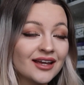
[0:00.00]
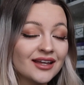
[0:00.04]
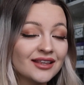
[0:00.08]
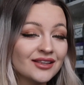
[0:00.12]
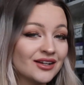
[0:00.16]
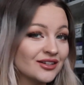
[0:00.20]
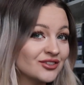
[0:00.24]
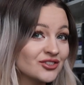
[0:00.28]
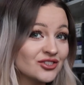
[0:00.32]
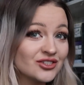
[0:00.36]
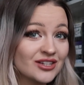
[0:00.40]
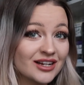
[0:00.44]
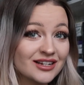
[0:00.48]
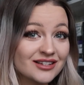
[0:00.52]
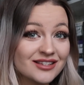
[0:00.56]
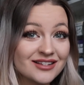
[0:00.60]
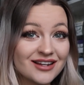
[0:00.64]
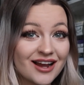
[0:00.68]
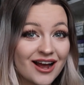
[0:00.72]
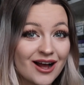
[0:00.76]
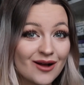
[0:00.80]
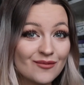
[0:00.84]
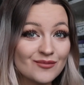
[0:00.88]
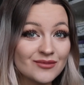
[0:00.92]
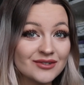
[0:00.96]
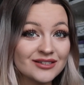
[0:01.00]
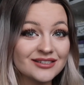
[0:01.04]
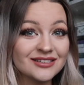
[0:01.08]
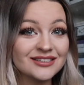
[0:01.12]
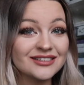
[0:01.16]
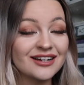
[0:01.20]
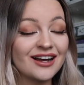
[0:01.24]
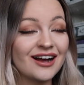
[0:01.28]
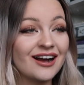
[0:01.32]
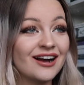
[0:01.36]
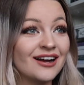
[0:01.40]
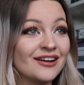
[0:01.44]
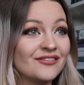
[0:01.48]
that just hasn't happened.
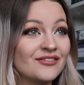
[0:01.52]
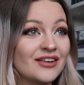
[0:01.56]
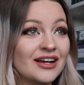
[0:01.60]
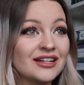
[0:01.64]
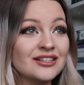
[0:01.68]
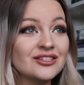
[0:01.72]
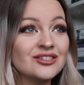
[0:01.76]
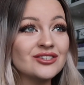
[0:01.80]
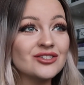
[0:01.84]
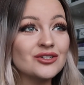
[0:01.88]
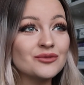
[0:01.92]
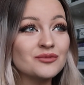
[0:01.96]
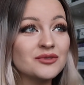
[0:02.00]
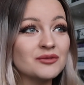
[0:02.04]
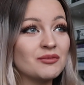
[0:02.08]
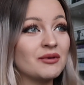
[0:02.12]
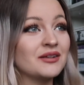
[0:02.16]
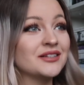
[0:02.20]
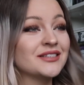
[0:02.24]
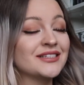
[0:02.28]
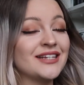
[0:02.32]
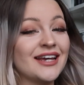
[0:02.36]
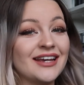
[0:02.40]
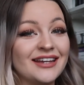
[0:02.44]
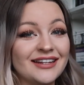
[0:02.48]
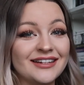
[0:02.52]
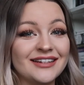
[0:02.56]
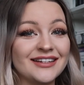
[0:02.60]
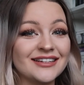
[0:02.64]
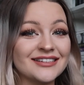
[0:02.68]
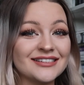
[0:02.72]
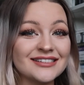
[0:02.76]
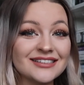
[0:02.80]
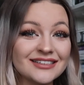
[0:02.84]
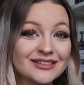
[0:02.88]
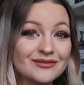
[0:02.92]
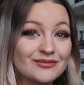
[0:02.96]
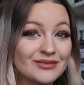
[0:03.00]
I've ended up
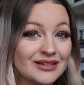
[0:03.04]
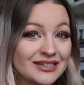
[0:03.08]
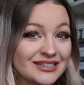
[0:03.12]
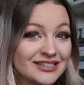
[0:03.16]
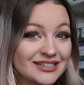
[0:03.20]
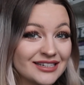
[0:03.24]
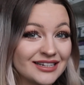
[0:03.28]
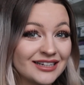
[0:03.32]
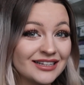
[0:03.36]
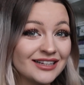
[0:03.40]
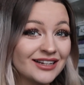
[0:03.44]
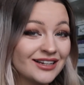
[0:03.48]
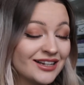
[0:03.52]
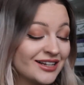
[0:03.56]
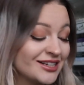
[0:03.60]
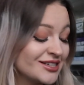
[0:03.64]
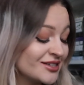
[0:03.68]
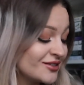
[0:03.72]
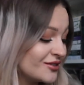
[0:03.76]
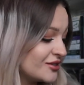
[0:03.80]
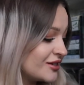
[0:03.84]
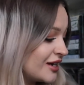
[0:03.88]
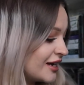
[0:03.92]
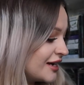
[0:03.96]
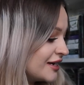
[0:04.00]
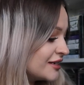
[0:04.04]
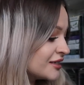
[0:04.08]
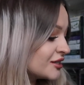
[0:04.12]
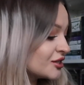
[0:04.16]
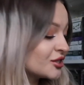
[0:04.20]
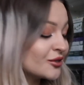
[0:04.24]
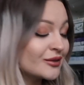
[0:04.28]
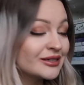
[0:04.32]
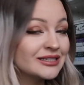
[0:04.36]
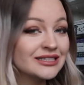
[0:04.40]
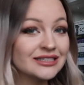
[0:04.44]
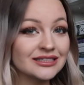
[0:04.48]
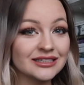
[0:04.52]
spontaneously busy the last few days,
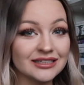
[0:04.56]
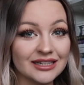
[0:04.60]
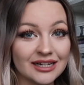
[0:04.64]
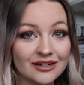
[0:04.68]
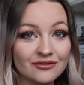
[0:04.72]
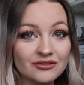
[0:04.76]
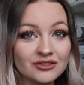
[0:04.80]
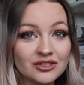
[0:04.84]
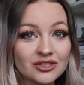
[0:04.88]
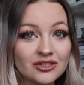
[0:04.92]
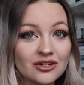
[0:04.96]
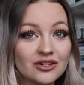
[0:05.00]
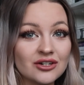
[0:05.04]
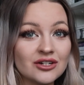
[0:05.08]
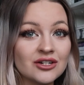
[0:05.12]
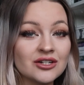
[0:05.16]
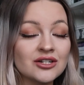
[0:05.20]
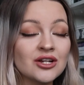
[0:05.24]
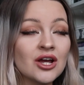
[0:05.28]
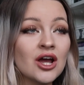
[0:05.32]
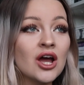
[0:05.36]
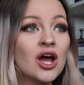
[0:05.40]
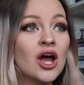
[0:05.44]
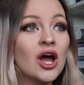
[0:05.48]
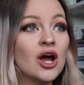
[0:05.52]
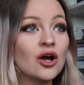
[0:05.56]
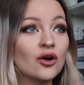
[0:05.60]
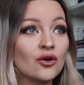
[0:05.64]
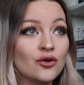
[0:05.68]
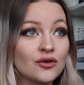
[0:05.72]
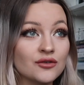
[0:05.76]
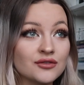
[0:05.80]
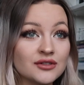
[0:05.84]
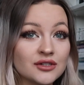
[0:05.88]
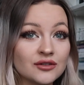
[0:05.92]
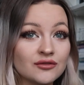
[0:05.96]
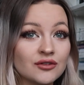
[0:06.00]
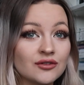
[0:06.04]
so I still haven't started A
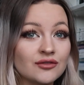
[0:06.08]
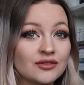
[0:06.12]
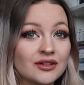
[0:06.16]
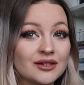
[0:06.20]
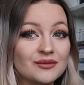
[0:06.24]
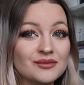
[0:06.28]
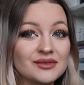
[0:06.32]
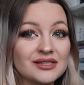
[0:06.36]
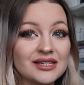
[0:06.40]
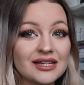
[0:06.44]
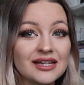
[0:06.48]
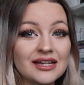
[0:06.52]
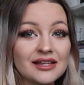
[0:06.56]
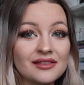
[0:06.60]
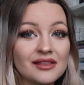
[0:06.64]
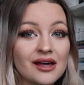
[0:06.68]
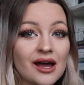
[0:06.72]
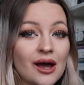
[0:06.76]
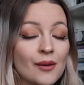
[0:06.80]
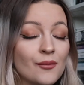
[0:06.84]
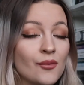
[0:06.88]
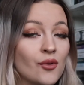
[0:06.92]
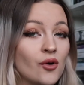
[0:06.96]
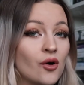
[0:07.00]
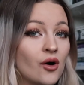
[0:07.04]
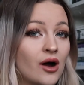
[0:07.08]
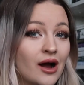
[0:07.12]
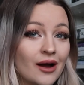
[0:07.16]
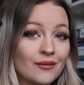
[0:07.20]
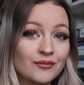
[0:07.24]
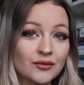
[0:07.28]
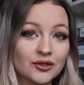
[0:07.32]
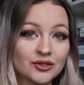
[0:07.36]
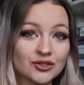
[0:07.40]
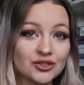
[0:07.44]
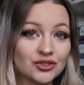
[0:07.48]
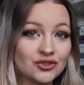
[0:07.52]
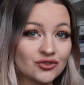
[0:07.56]
Court Silver Flames either, but I'm
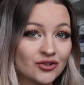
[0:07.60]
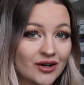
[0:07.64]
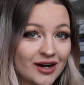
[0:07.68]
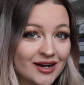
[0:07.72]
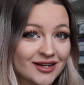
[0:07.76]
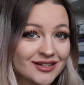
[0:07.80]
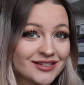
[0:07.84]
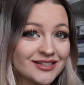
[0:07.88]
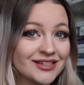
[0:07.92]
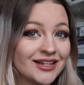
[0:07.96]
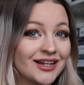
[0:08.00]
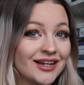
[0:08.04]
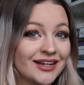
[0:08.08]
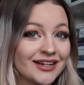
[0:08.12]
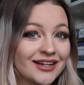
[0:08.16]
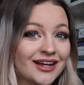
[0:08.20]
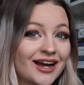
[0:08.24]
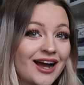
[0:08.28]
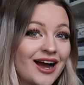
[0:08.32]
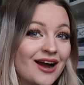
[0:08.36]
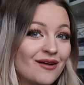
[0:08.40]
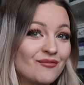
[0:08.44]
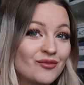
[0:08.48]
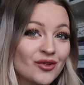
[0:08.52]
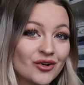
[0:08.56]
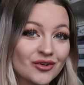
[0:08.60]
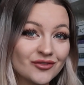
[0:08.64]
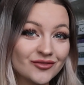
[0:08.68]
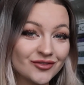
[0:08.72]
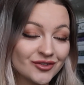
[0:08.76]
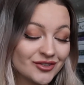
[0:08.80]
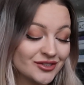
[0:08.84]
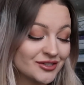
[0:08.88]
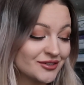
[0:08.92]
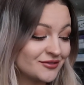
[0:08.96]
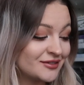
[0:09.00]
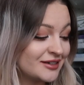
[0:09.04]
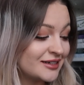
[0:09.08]
not stressed, like, I'm looking
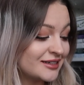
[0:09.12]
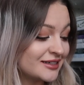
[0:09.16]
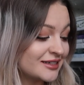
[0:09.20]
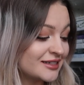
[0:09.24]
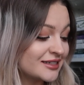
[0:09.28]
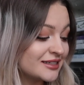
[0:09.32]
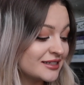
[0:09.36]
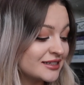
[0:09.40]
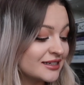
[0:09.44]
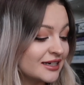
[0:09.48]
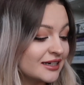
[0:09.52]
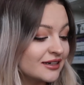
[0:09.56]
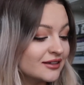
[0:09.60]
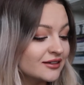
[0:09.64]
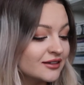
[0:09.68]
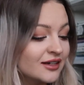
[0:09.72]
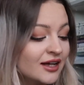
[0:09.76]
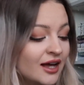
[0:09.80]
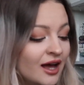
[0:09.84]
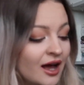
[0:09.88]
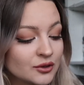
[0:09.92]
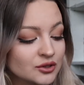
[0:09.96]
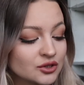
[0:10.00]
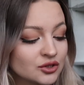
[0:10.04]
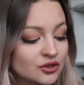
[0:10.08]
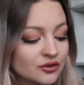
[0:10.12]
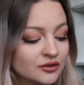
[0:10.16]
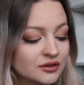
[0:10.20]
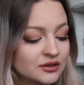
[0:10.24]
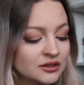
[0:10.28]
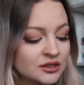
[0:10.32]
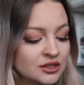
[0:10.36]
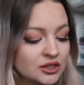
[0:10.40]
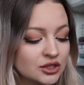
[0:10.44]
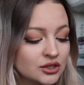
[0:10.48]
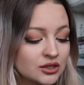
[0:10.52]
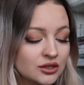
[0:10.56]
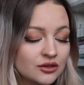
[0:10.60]
forward to reading it still. But it's
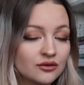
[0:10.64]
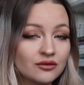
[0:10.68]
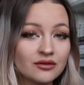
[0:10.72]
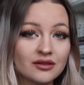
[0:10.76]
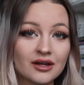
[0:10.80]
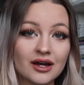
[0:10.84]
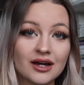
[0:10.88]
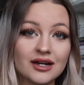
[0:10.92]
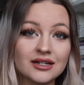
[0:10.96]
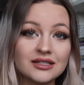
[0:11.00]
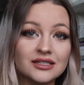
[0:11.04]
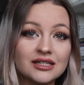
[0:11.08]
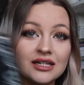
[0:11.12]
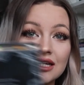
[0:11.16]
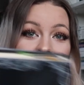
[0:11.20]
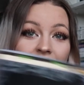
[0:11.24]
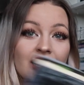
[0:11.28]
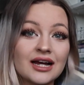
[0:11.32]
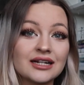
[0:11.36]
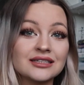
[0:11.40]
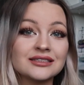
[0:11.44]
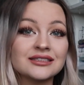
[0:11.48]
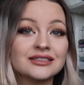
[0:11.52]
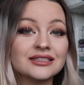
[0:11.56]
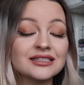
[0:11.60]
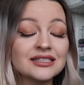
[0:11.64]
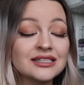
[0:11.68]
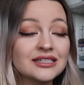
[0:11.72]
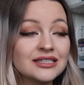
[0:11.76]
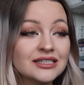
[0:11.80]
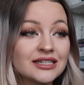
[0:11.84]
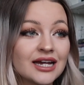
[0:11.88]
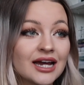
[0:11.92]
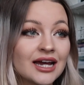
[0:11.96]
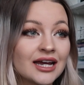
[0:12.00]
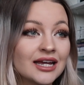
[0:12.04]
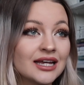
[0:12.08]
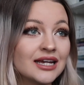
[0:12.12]
currently 2.30 and
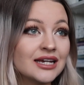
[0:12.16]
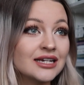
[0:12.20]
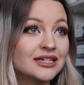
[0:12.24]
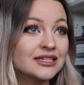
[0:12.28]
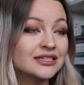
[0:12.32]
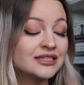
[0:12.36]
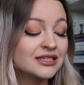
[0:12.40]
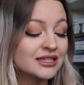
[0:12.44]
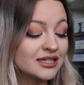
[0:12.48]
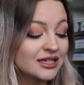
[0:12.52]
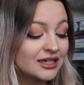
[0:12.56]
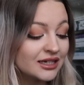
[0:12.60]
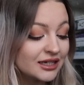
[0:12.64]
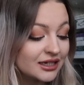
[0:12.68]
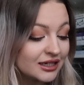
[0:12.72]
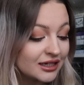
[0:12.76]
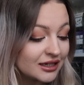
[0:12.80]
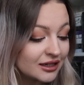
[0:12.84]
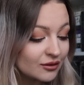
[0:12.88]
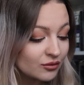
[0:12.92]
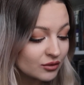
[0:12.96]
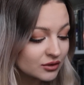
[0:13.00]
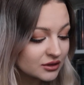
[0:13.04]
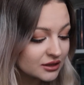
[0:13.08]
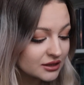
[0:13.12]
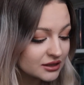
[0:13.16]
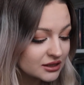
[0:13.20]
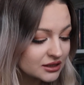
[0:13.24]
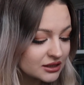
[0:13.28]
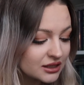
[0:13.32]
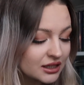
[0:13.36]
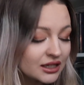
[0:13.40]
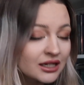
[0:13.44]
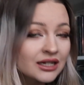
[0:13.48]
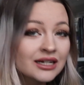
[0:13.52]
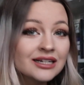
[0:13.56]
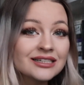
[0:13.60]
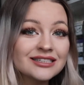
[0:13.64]
today is the, what date is
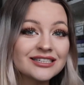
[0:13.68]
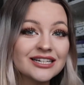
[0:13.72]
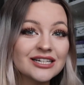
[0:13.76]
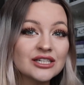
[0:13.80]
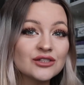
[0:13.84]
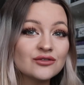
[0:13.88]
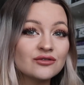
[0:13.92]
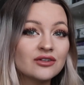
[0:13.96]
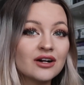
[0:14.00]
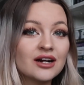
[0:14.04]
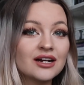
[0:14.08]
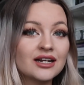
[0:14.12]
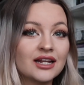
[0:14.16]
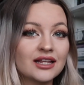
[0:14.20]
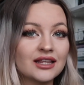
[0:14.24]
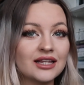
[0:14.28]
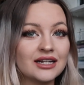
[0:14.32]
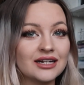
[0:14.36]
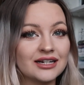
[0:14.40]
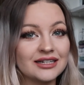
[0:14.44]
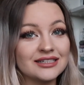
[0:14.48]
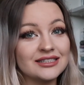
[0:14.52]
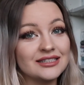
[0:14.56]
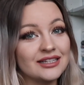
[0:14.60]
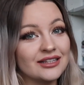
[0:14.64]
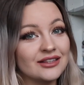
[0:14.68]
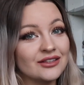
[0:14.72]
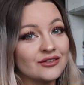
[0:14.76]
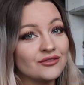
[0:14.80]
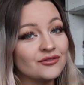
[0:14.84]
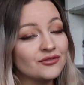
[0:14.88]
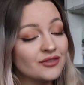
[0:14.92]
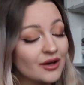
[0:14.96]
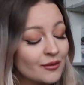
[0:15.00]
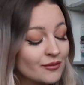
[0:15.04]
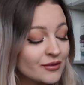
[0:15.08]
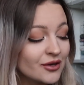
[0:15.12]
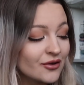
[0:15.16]
it? Today is Friday the 19th of
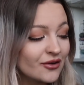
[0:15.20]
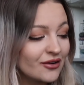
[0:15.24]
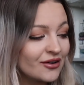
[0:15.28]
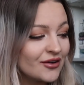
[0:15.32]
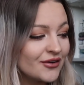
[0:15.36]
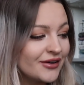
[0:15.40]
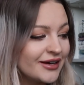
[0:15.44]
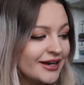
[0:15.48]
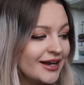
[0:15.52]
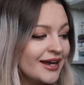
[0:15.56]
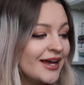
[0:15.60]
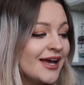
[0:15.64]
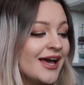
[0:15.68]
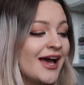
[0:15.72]
February,